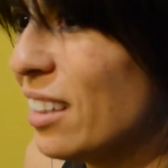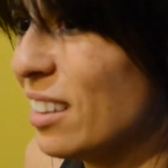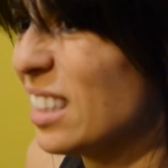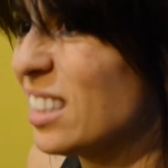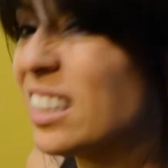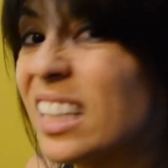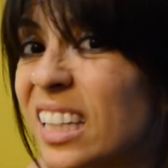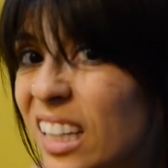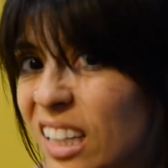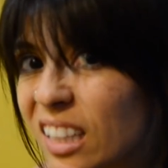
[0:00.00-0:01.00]

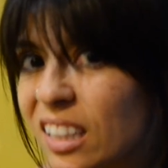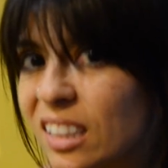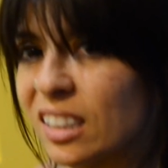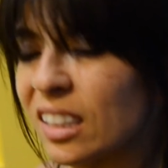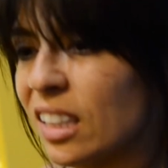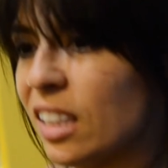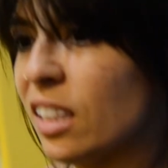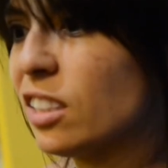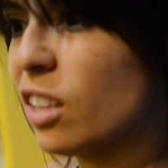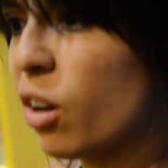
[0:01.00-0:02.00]
acidic.
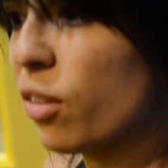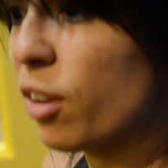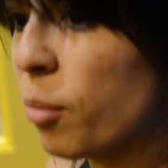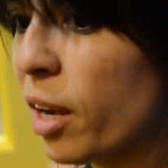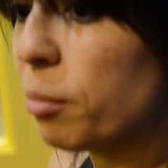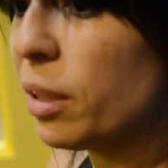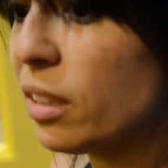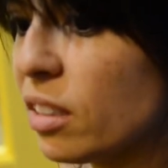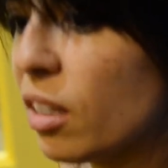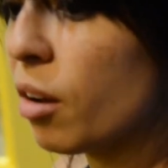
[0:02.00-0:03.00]
So there might be
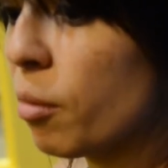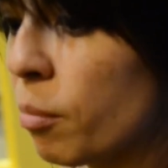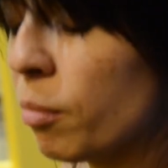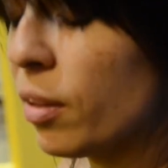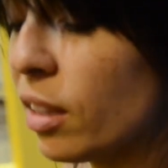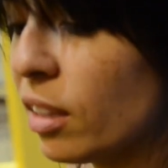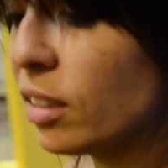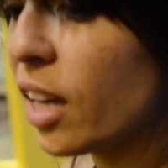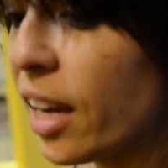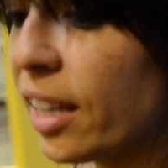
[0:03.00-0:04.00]
some, in
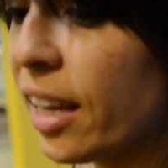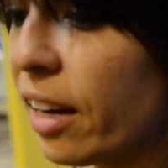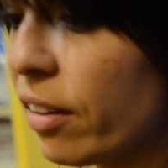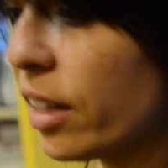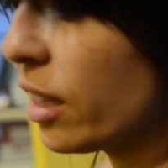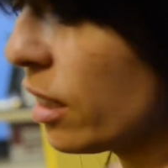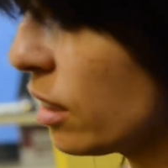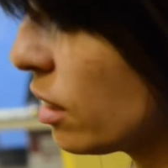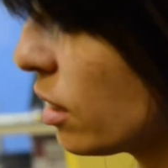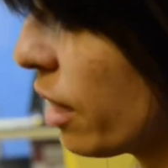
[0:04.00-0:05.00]
tight
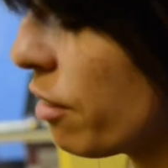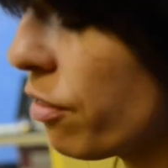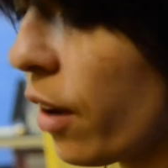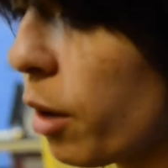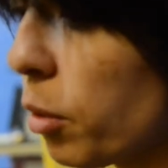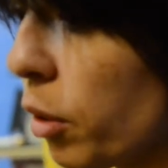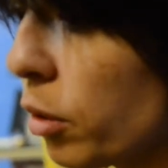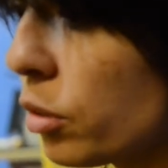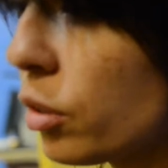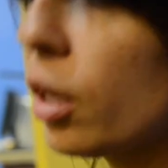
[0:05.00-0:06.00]
areas, tight
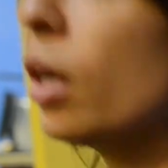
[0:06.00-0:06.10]
fibers,